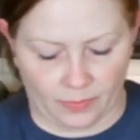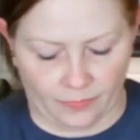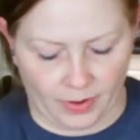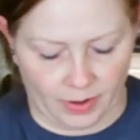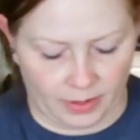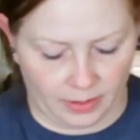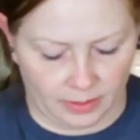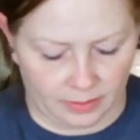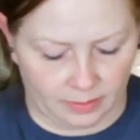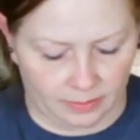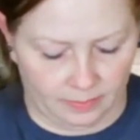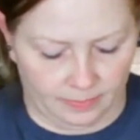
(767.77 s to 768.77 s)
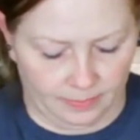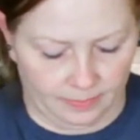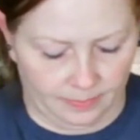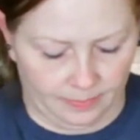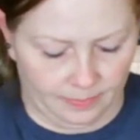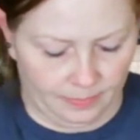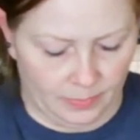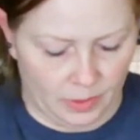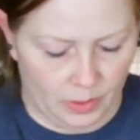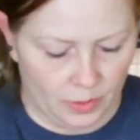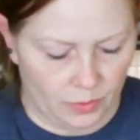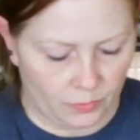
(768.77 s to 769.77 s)
with very little
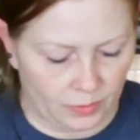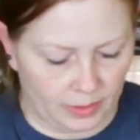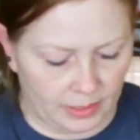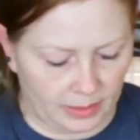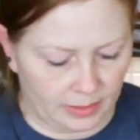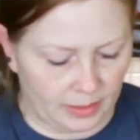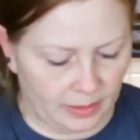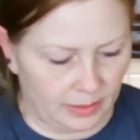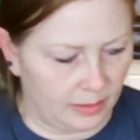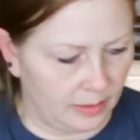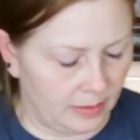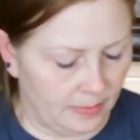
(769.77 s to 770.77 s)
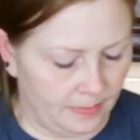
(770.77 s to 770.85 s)
resistance.